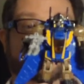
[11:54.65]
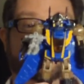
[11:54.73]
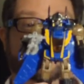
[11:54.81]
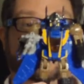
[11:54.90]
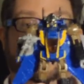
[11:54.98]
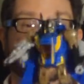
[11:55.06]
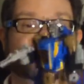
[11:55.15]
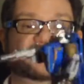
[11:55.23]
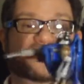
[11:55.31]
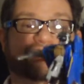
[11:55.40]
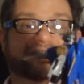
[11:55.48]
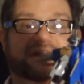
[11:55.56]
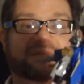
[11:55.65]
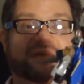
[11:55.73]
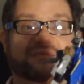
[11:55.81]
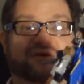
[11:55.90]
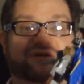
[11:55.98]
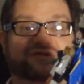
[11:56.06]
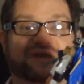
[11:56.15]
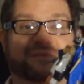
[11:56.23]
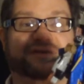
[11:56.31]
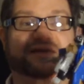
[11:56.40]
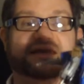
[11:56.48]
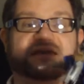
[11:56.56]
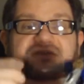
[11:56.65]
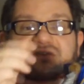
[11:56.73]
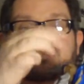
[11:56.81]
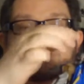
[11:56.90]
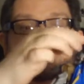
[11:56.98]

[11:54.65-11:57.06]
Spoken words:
okay. Definitely a bit more Japanese